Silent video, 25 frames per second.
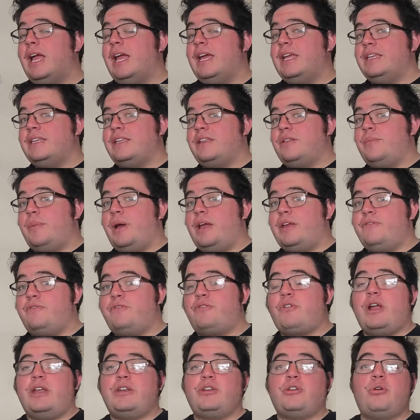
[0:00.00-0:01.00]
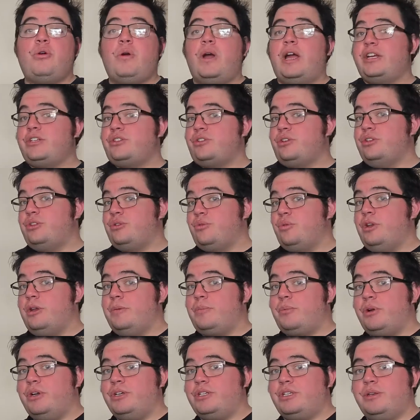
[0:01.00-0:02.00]
And my friend who actually 3D
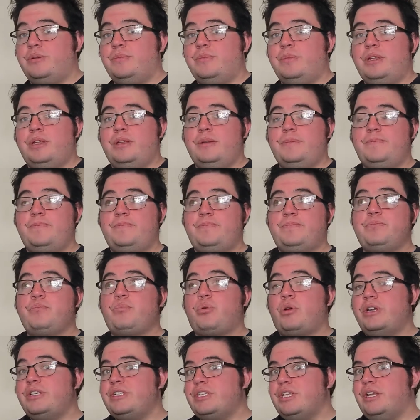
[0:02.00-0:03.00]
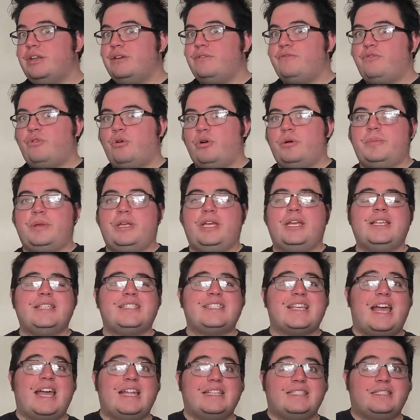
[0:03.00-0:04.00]
printed it for me,
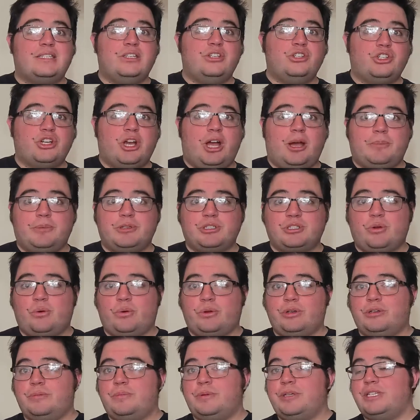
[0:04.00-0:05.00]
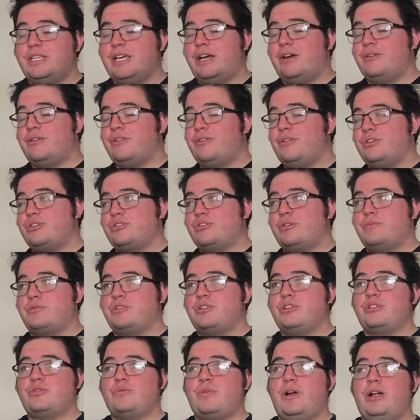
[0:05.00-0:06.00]
his Etsy shop is going to be down in the
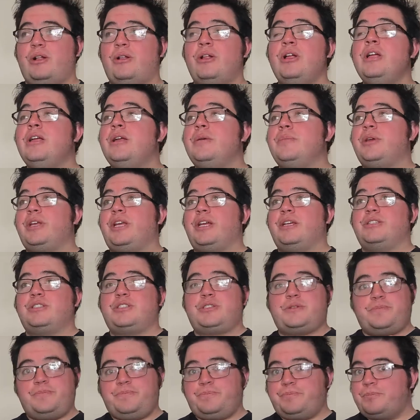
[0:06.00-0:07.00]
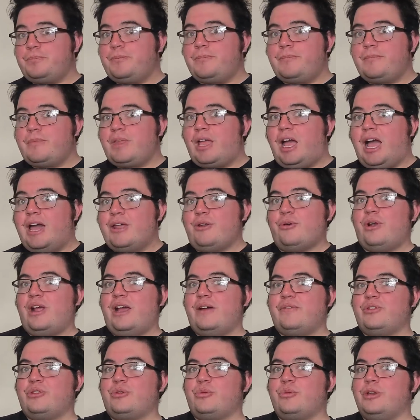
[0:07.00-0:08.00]
description as well, because I don't
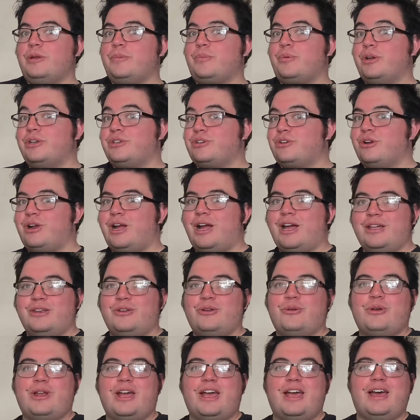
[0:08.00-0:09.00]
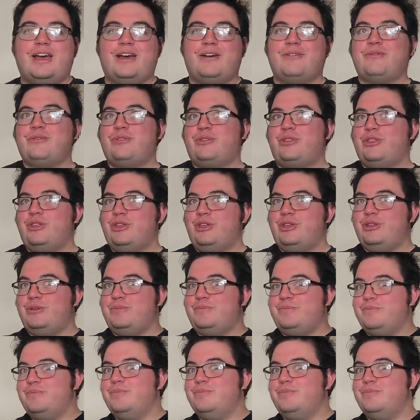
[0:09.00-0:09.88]
have a 3D printer. I don't have the